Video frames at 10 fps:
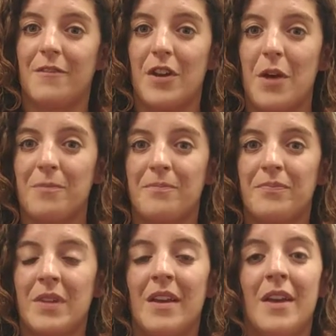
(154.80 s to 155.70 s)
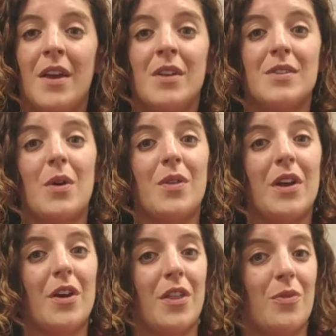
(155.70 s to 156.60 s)
for you. So
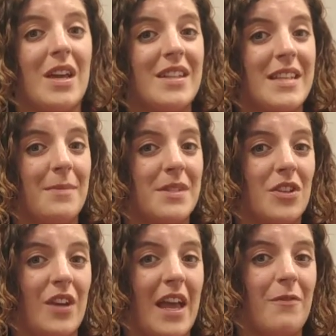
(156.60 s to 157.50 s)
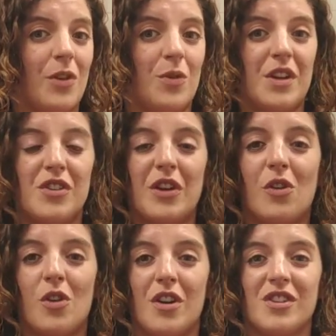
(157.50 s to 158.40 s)
there are 3 tips to look out for when you're doing
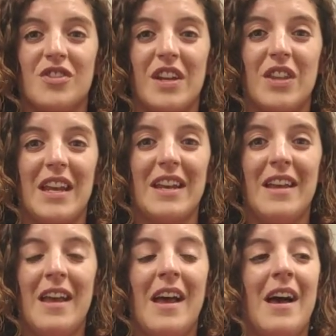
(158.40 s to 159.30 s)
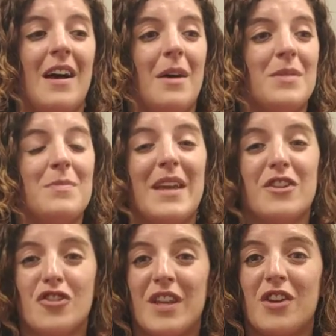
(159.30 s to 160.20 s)
core strengthening to make
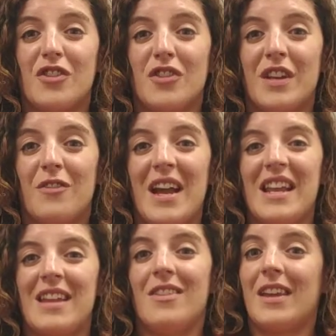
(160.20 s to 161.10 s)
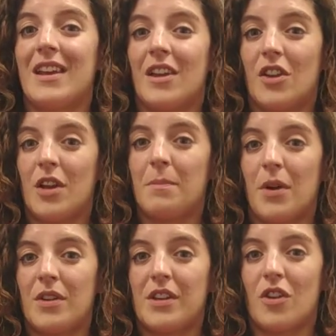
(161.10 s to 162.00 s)
sure that you're doing it right and you get a good
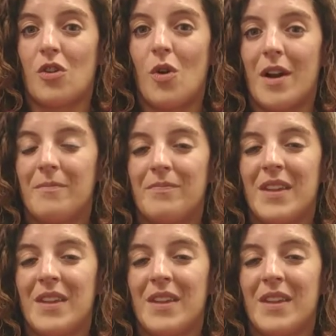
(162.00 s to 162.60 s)
burn in your core.